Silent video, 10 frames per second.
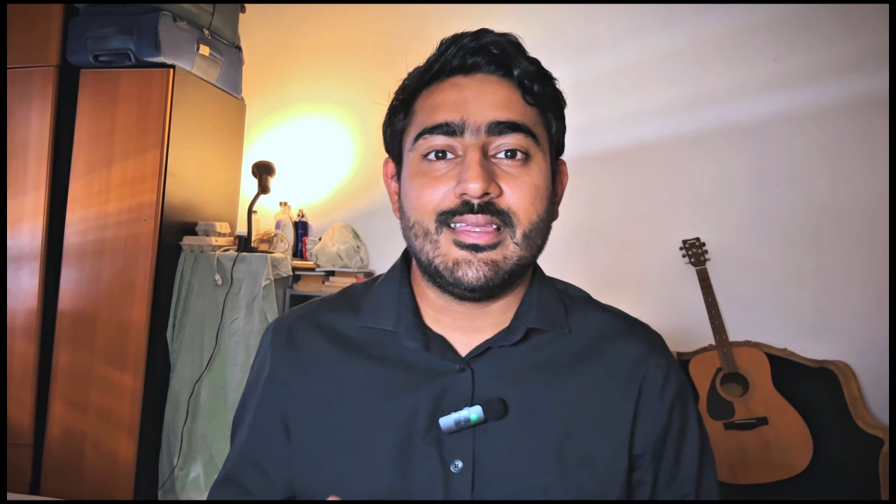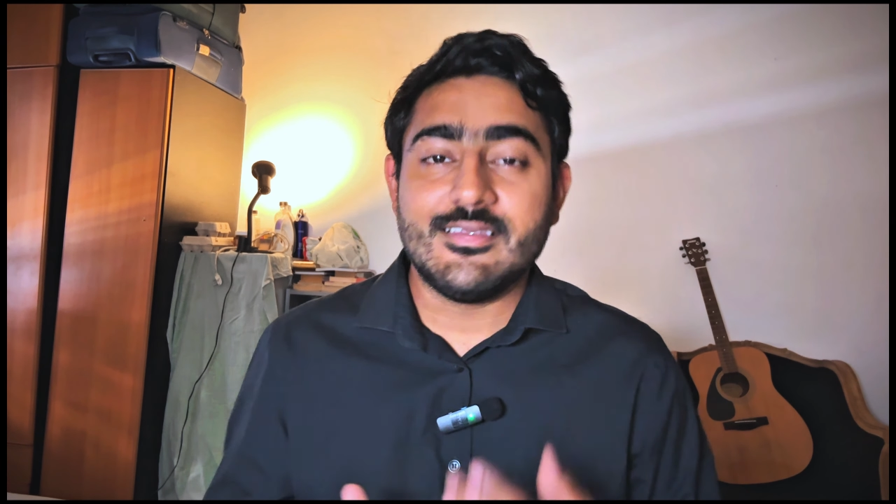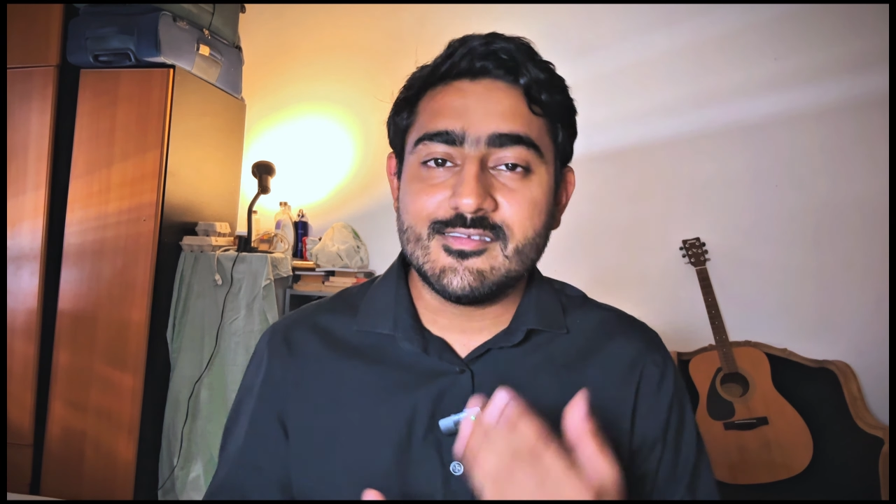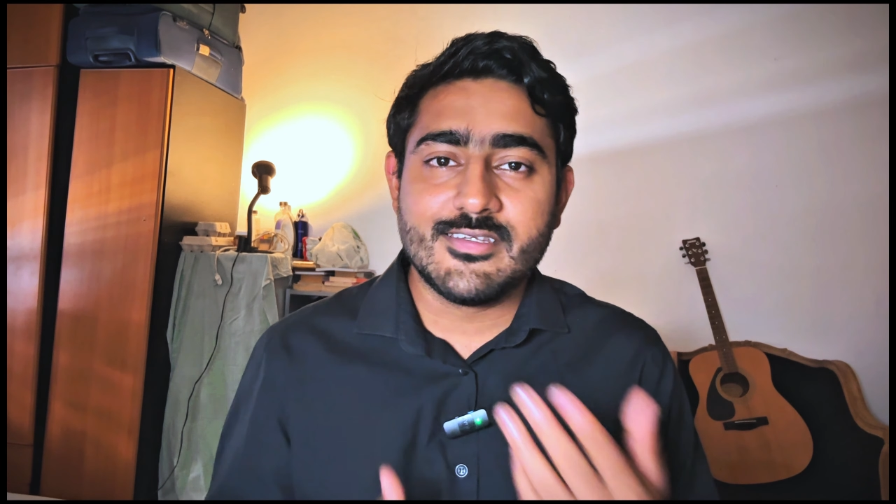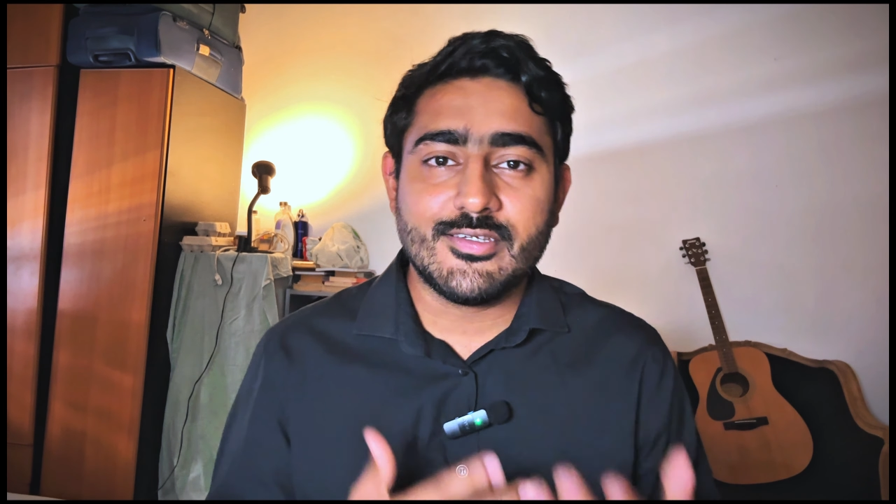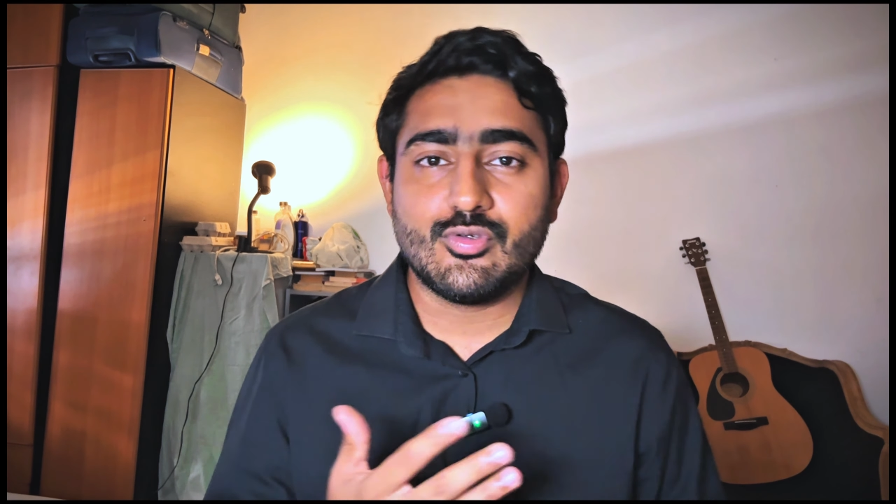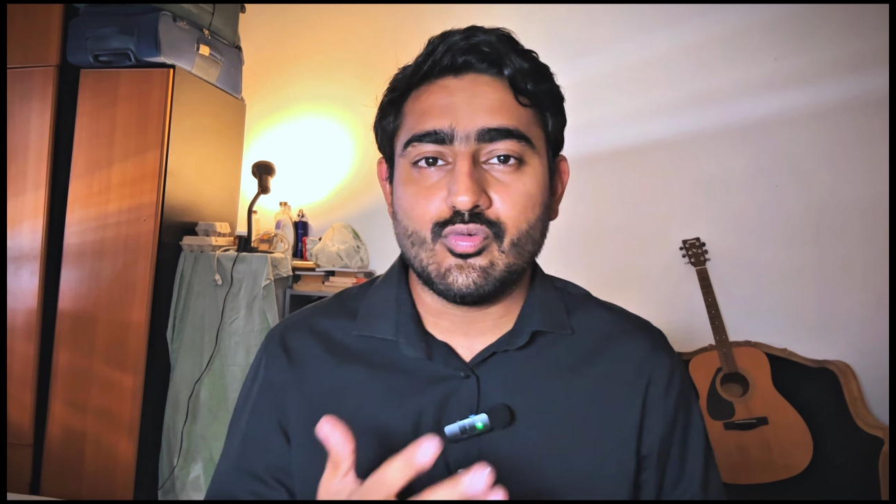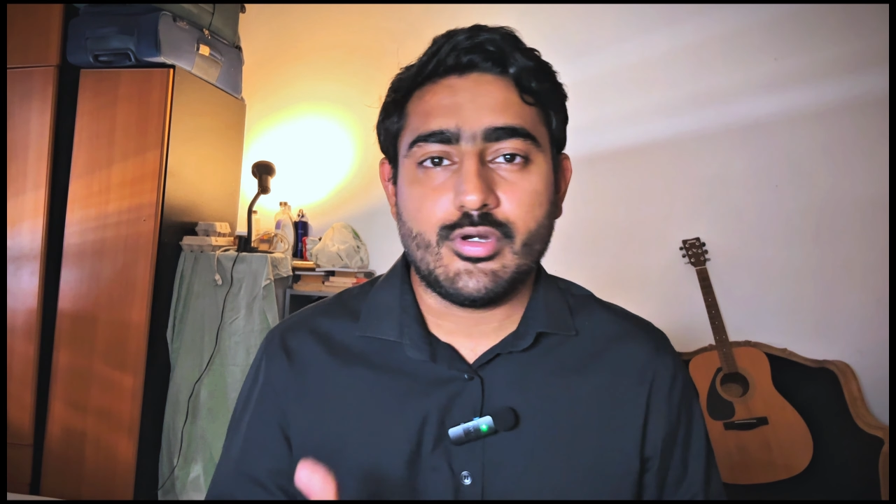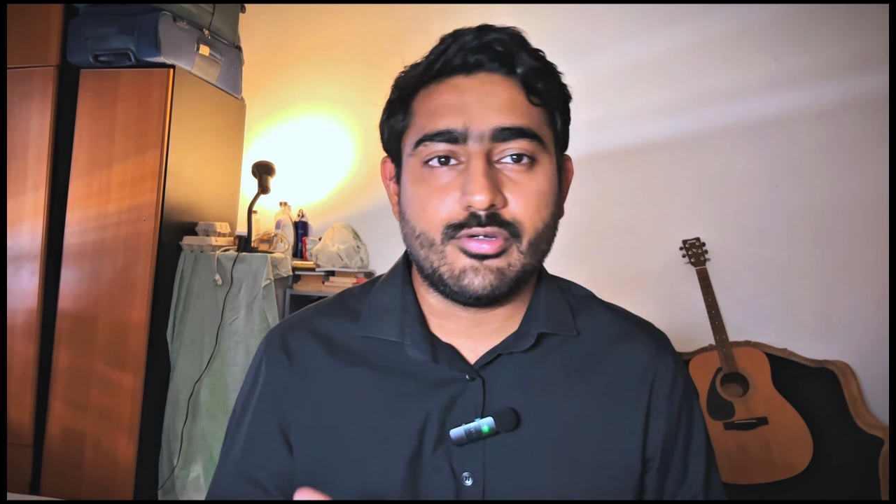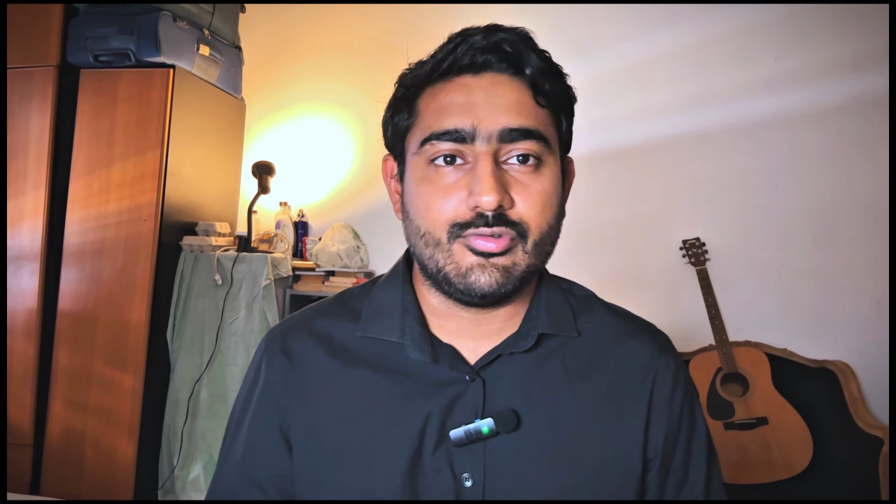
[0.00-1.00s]
listening to
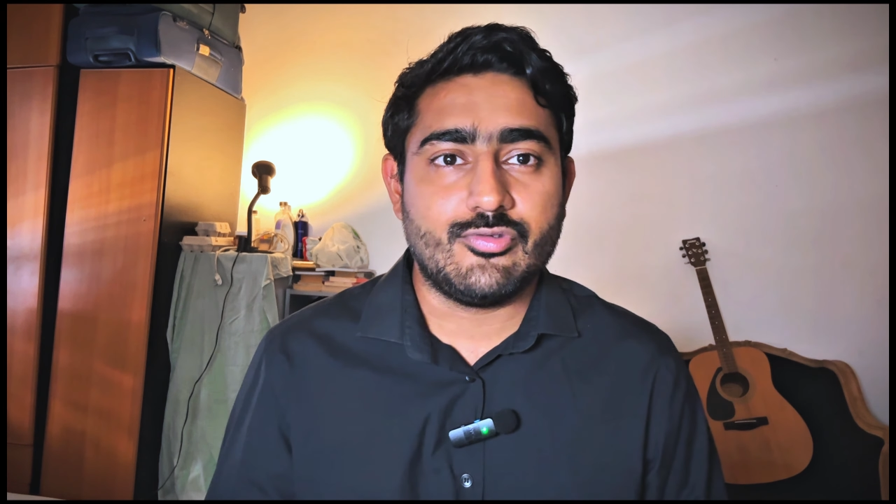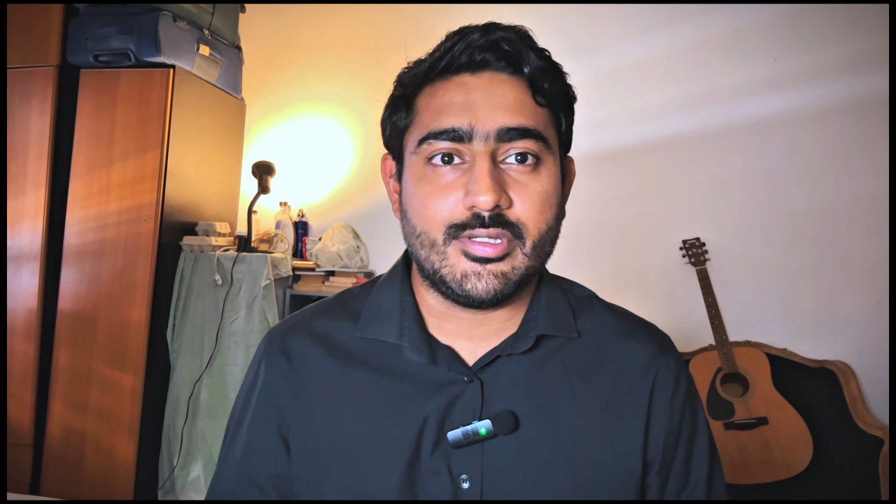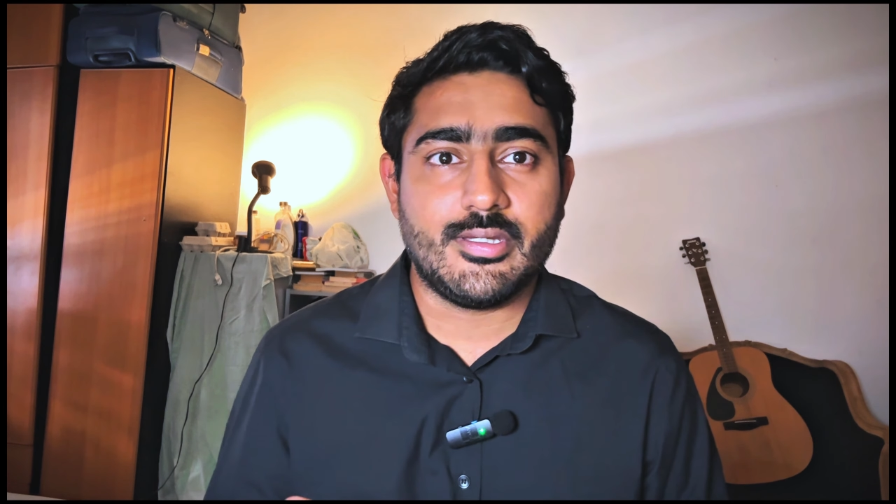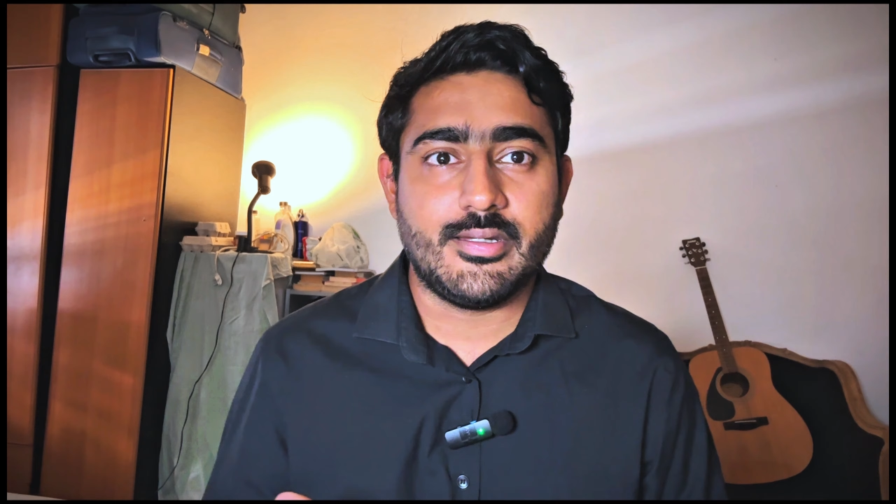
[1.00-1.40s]
what you say